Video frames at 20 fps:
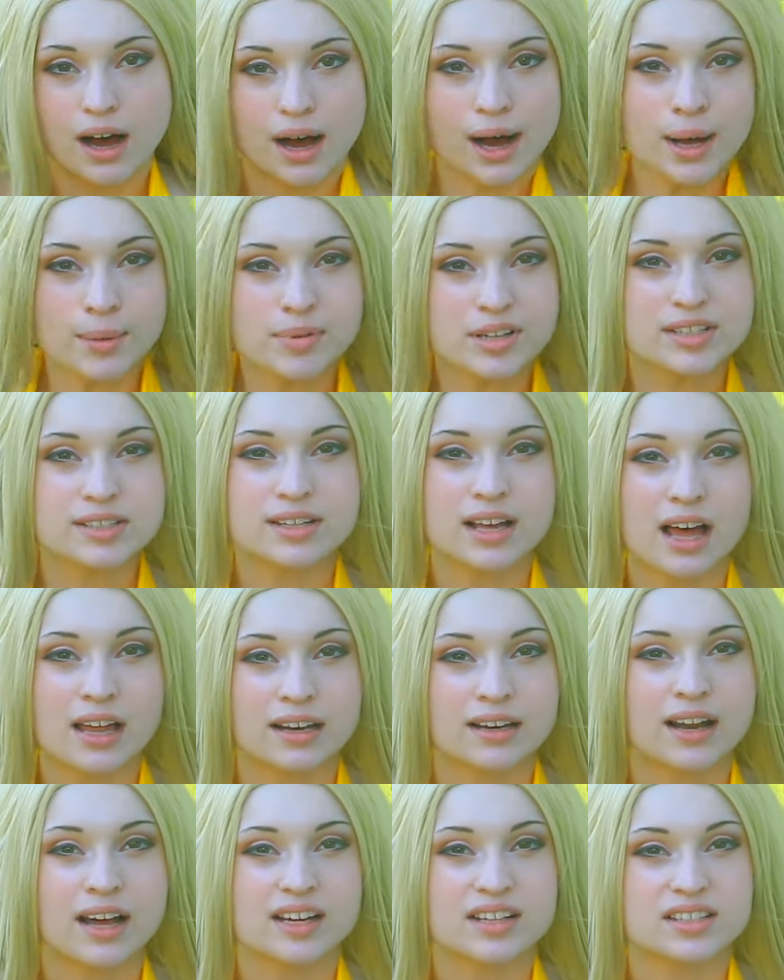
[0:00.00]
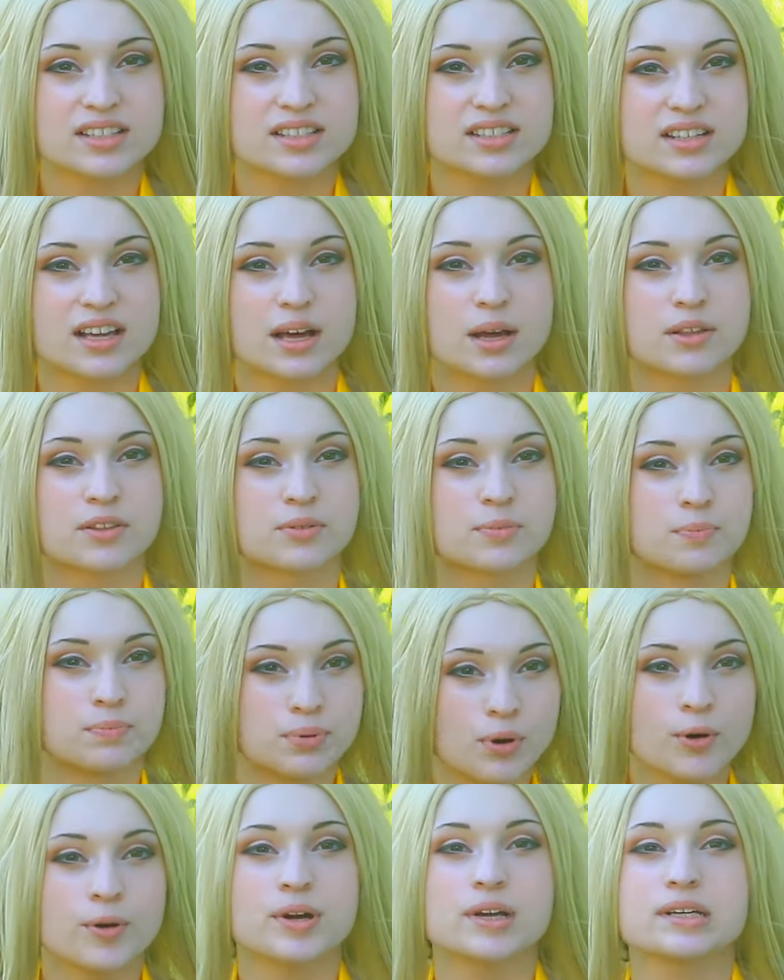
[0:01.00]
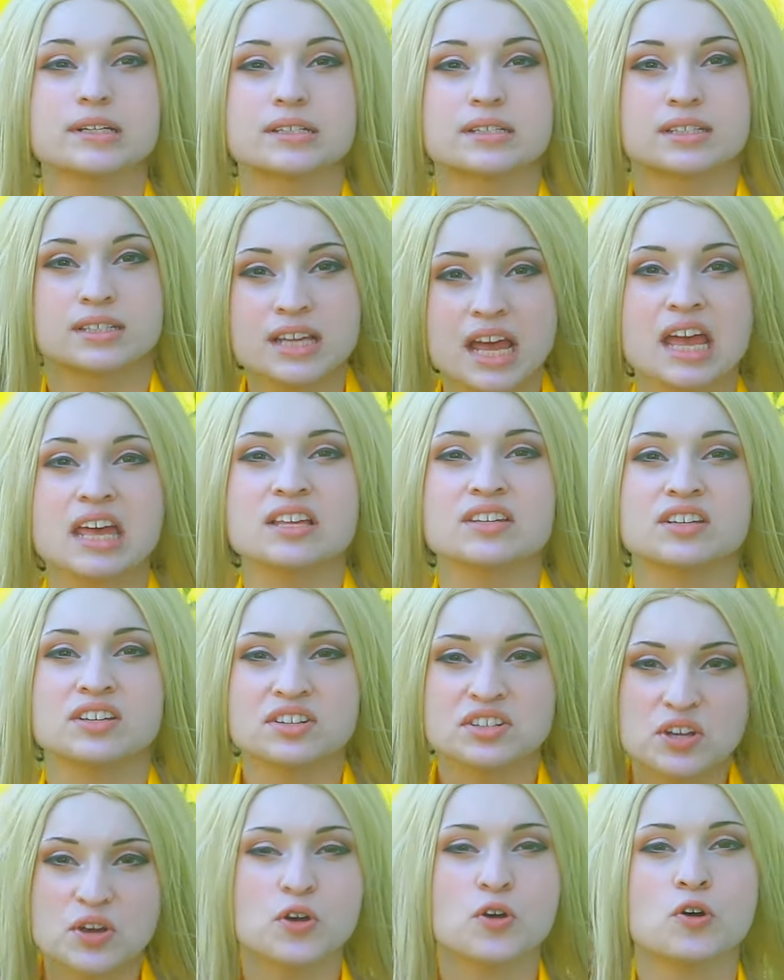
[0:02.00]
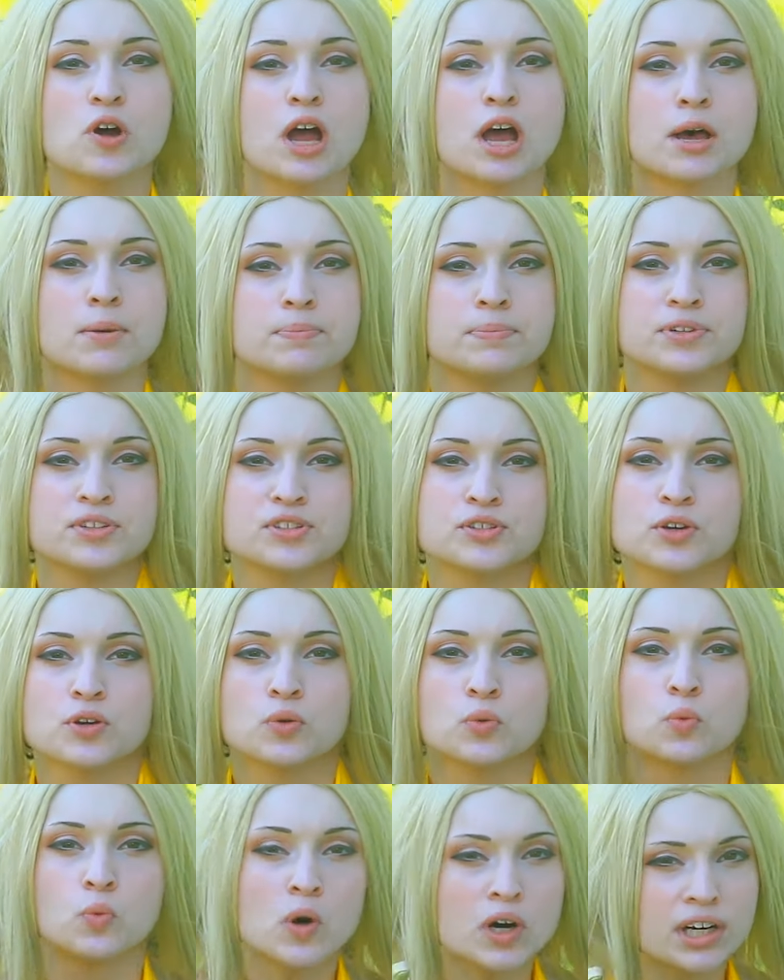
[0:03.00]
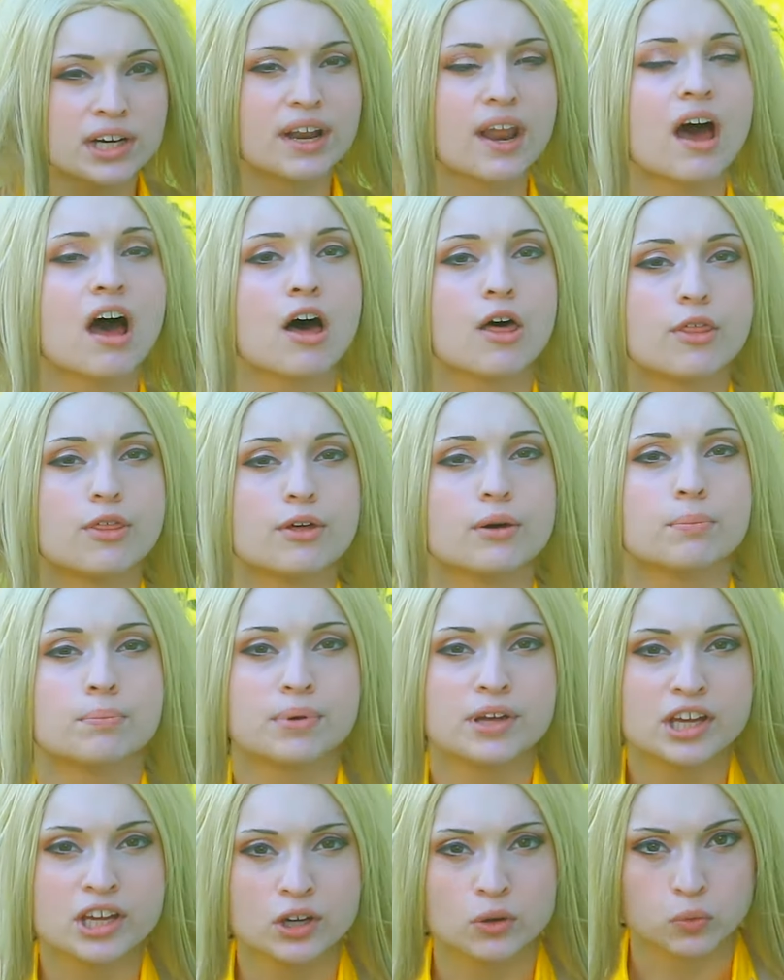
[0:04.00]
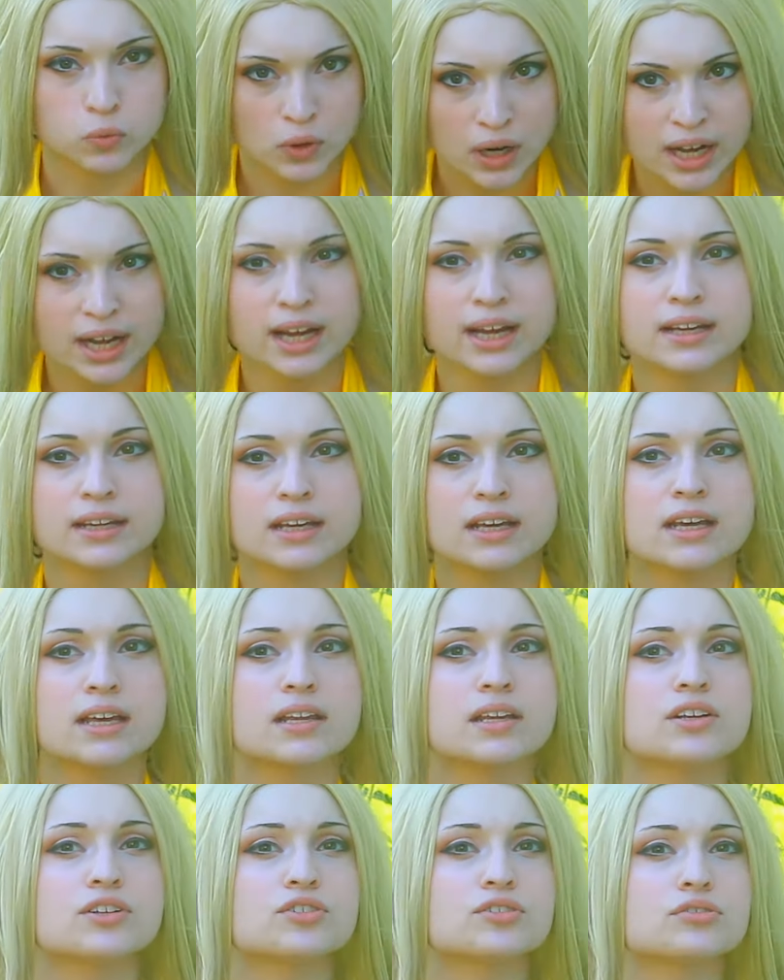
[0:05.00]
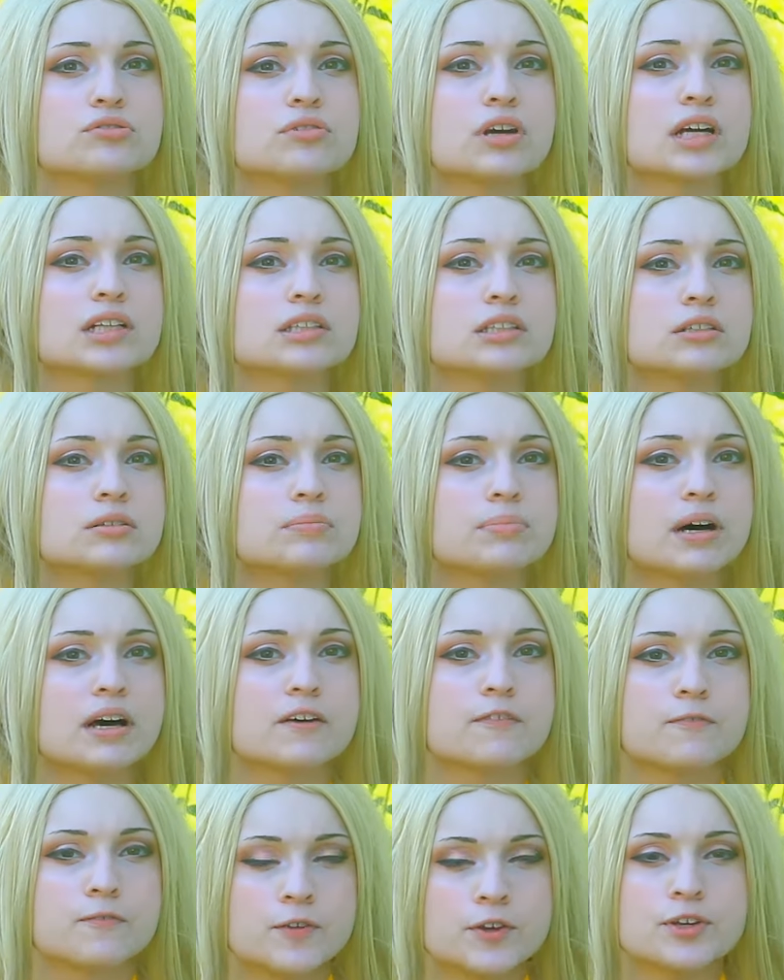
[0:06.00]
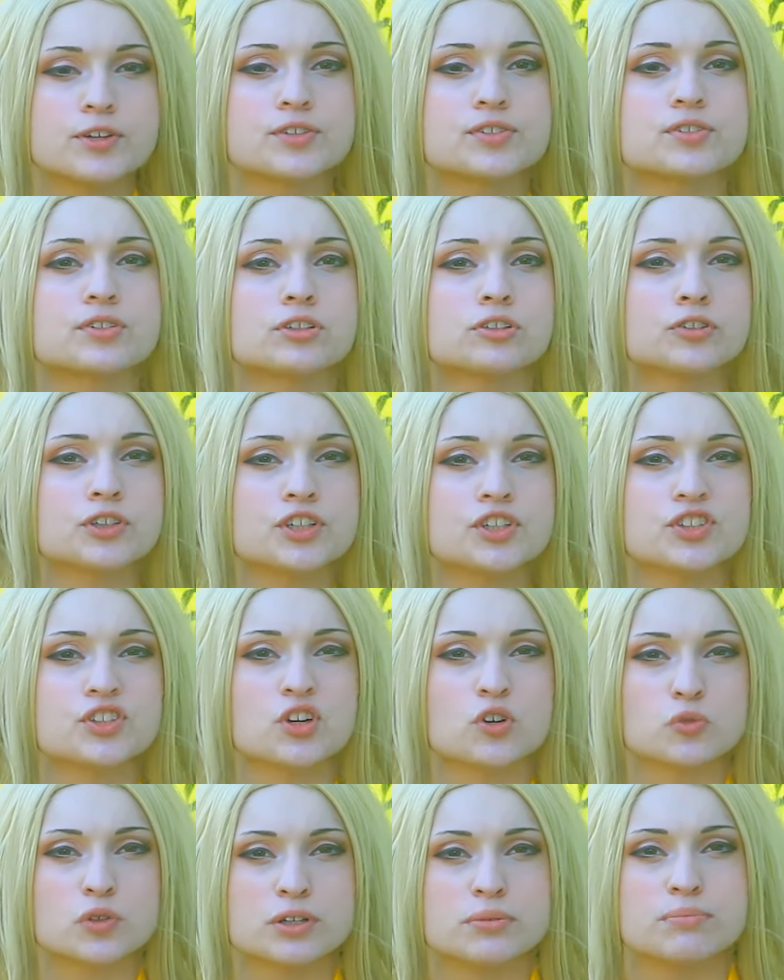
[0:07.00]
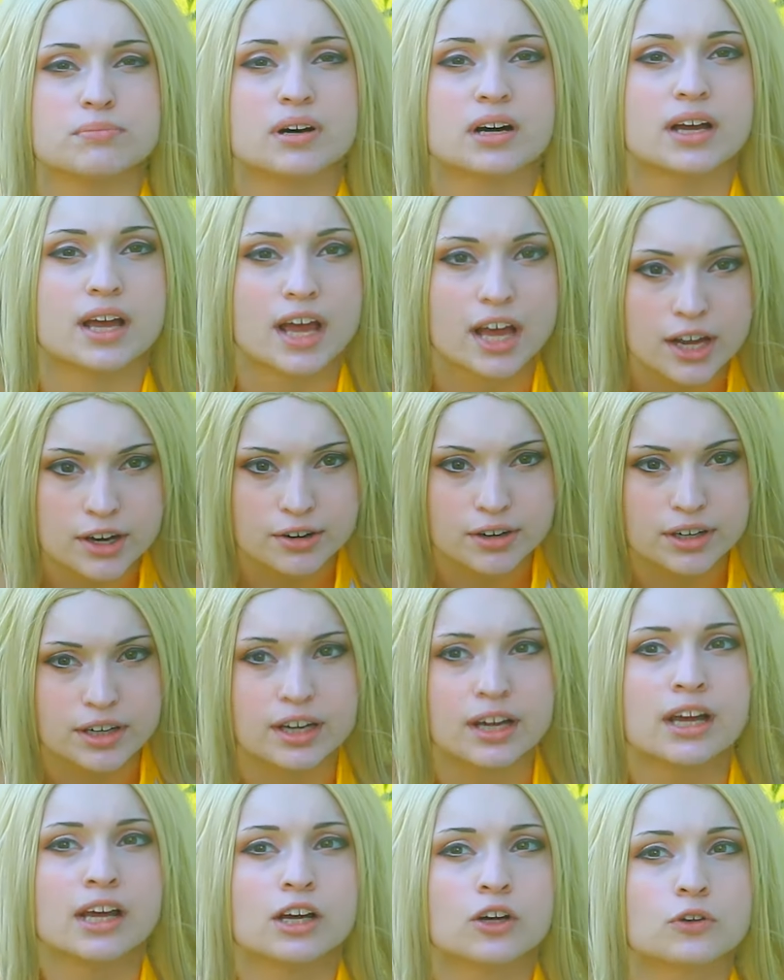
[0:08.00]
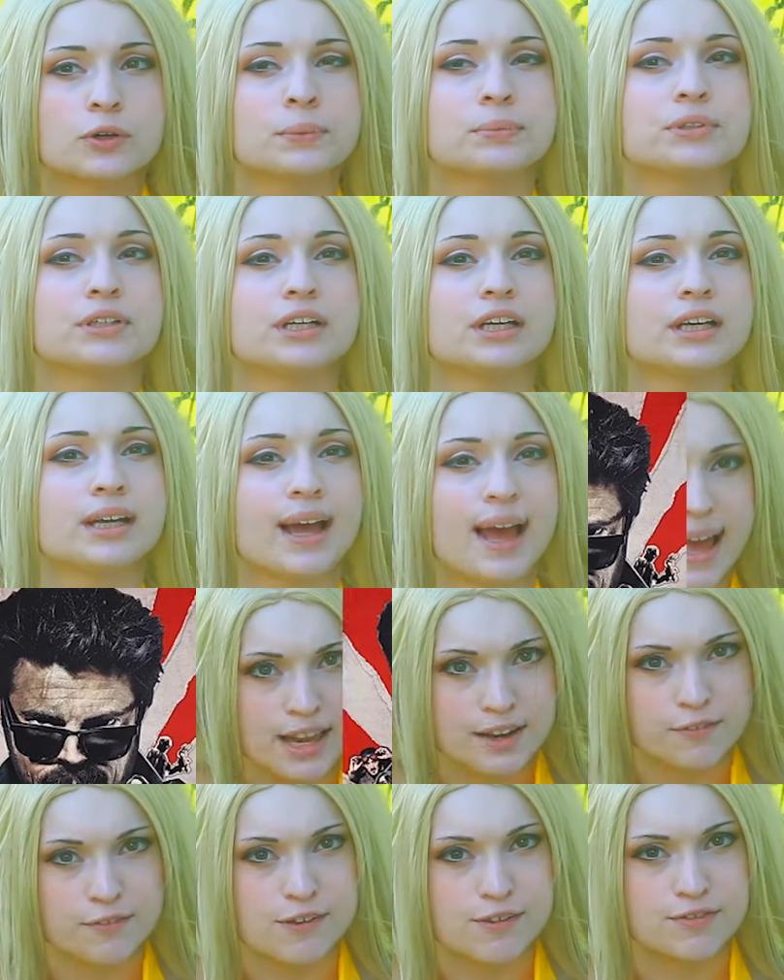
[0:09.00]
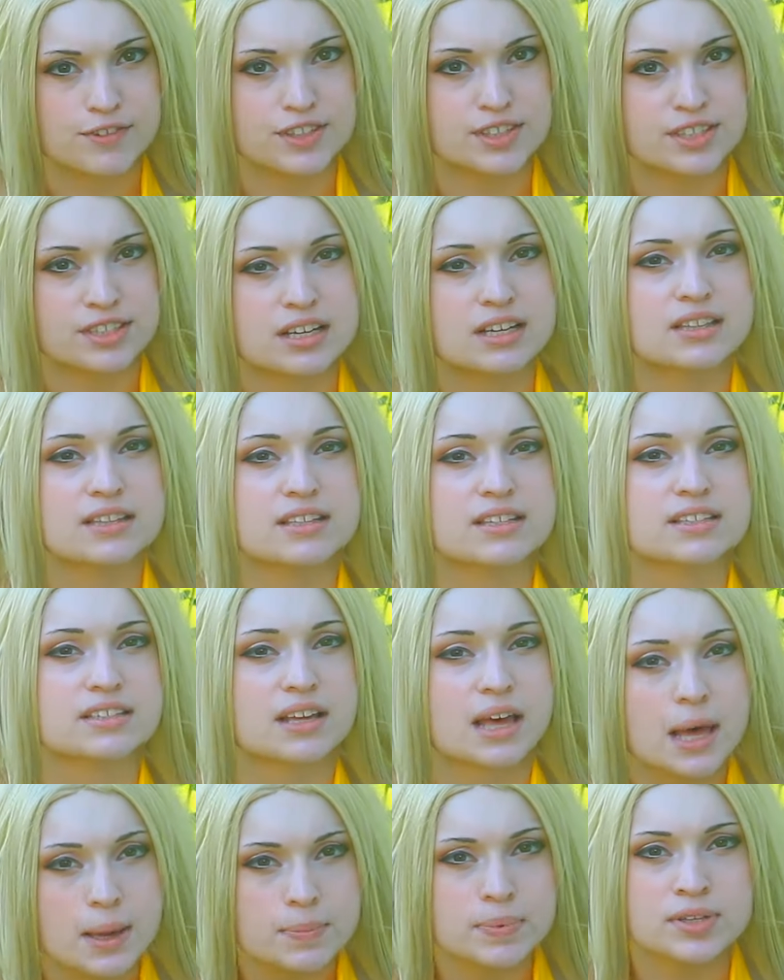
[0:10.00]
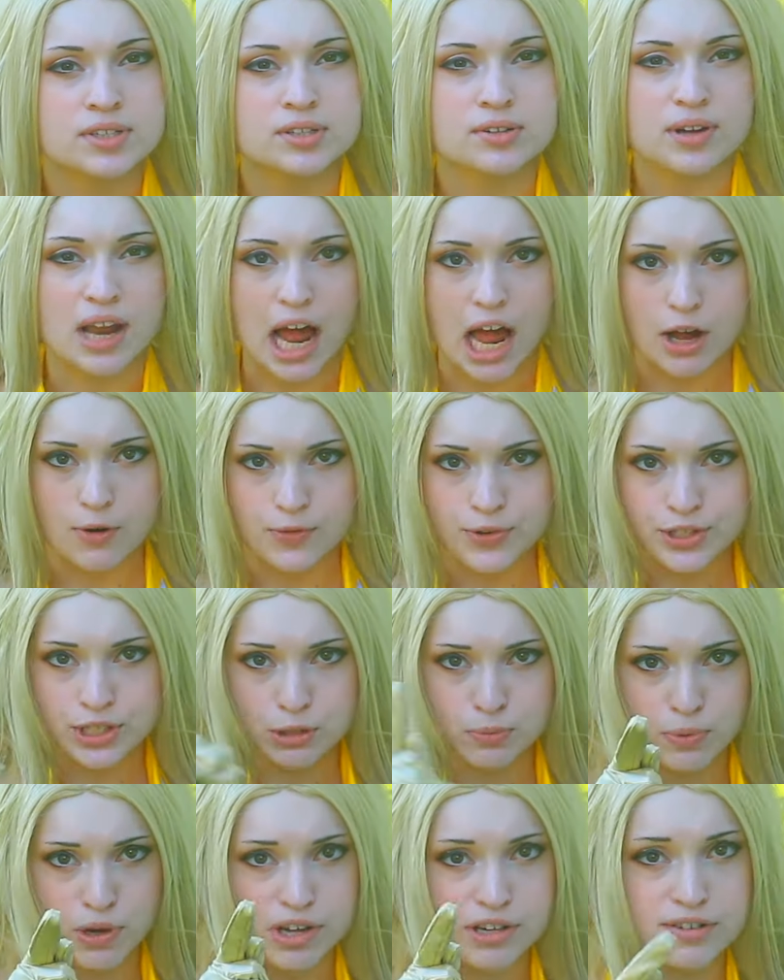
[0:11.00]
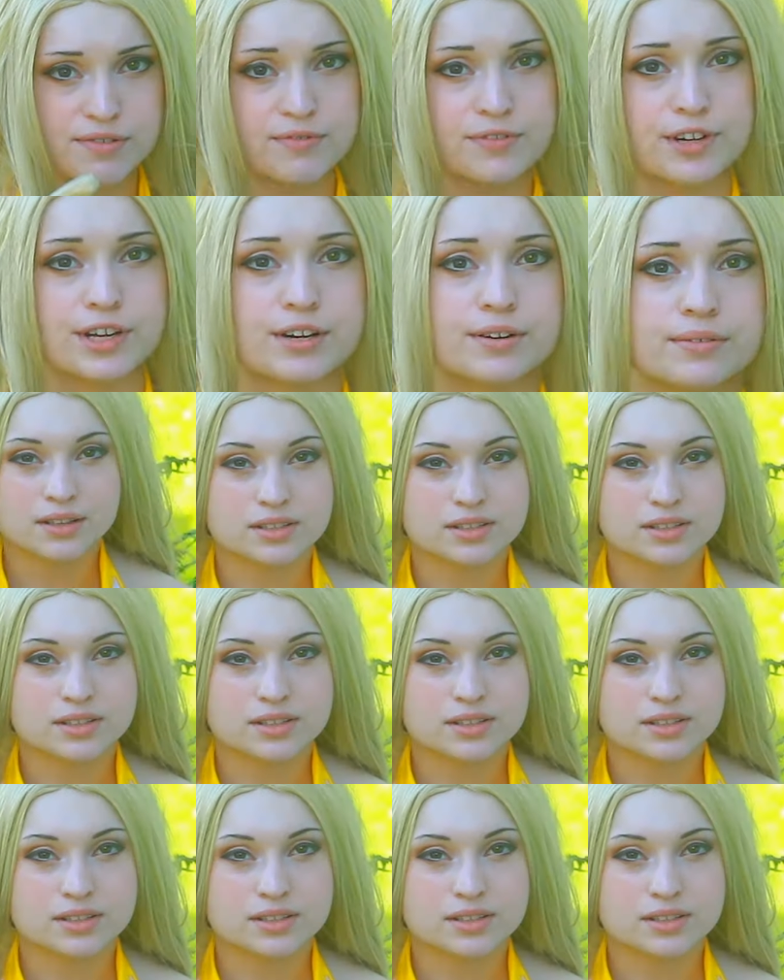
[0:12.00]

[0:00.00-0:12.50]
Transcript: I'm inside and I saw The Boys Season 2, Episode 1, The Big Ride. It is directed by Phil Segrisha, written by Eric Kripke, and if you haven't seen this episode, I will spoil it for you.